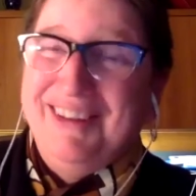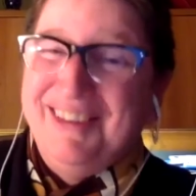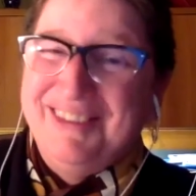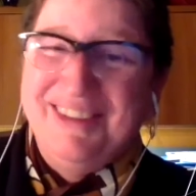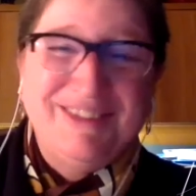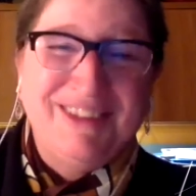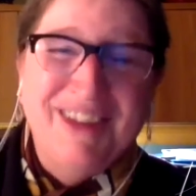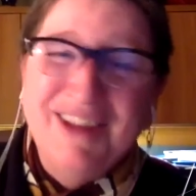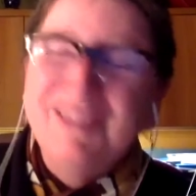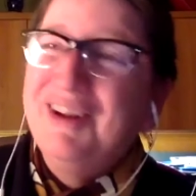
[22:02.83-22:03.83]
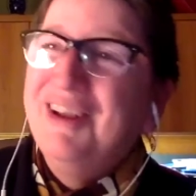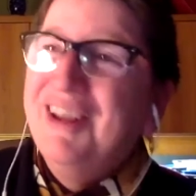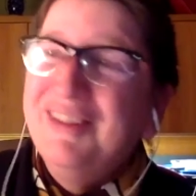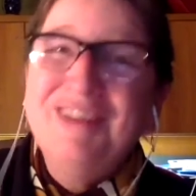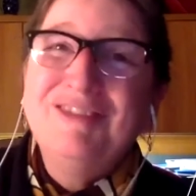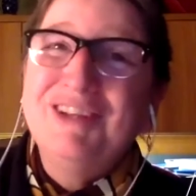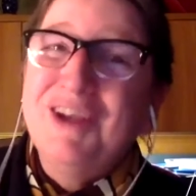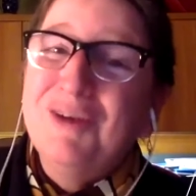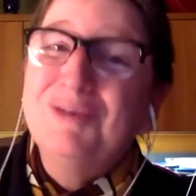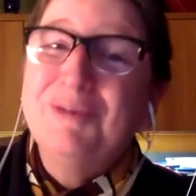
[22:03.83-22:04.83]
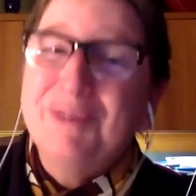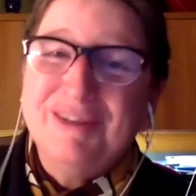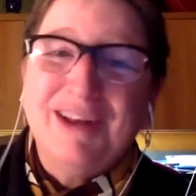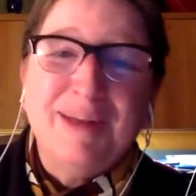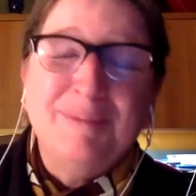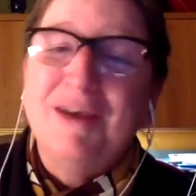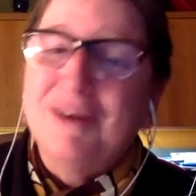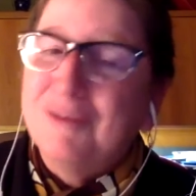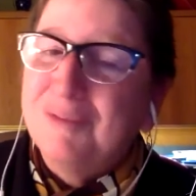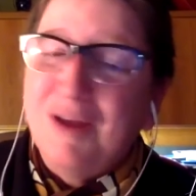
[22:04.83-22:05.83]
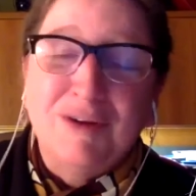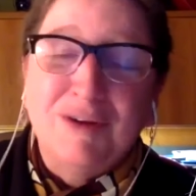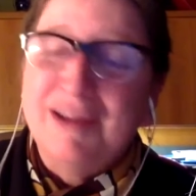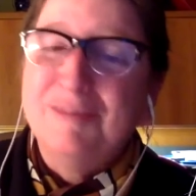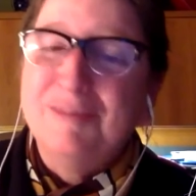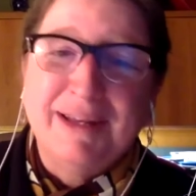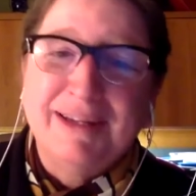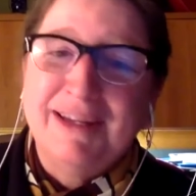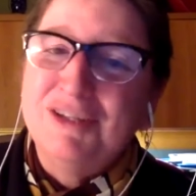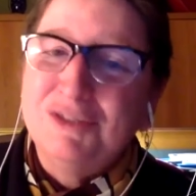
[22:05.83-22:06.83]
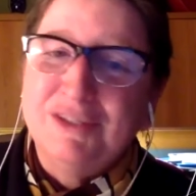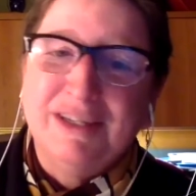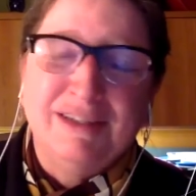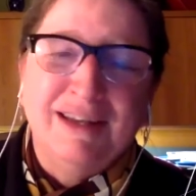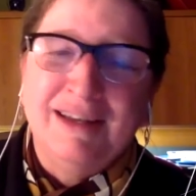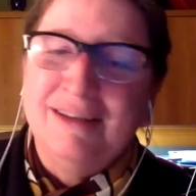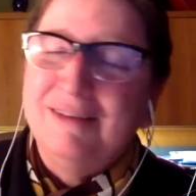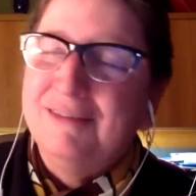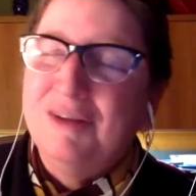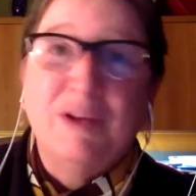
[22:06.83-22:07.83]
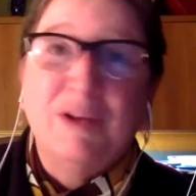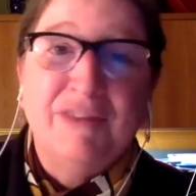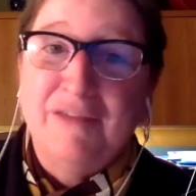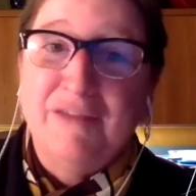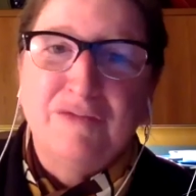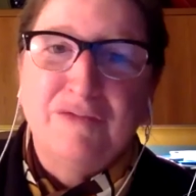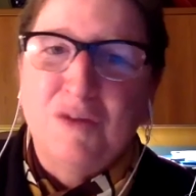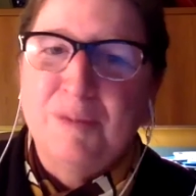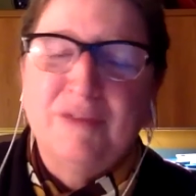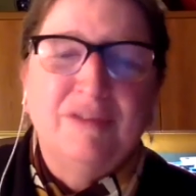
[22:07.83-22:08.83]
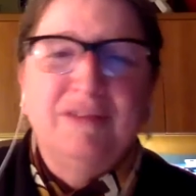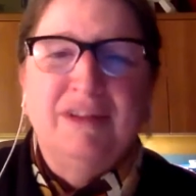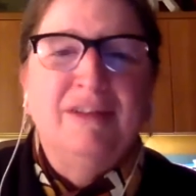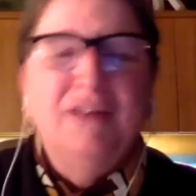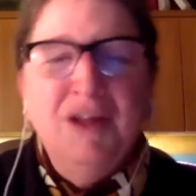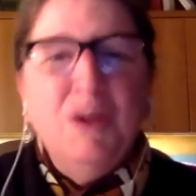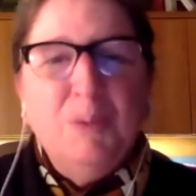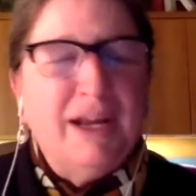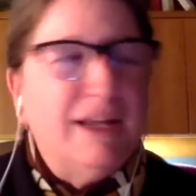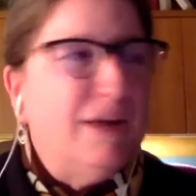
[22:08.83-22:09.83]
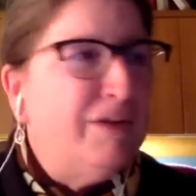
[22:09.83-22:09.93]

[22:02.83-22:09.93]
That's the only reason I'm not on all kinds of medication and don't even have a pharmacist. And when I go